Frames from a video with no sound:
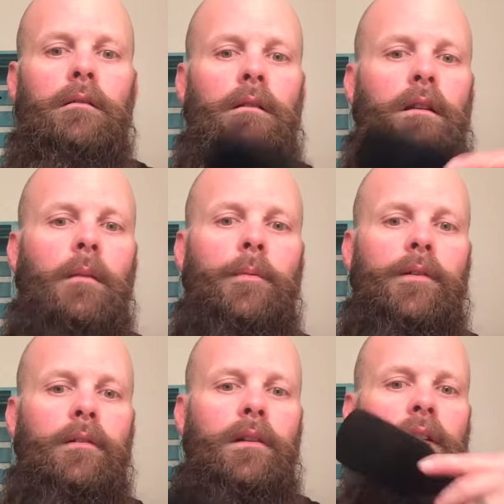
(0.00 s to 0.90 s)
an
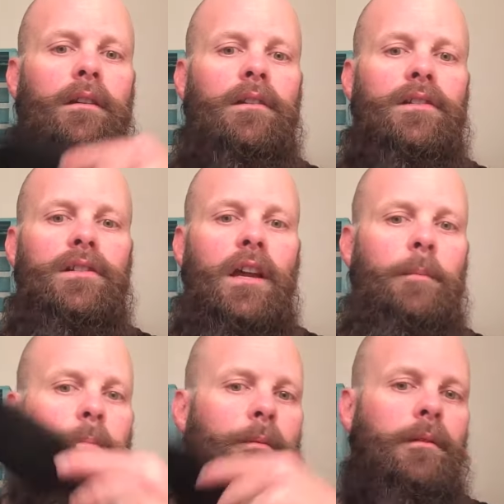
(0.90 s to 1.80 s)
opportunity to
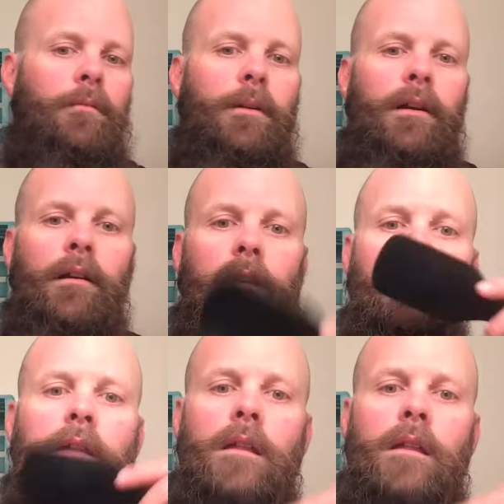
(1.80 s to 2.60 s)
shape your beard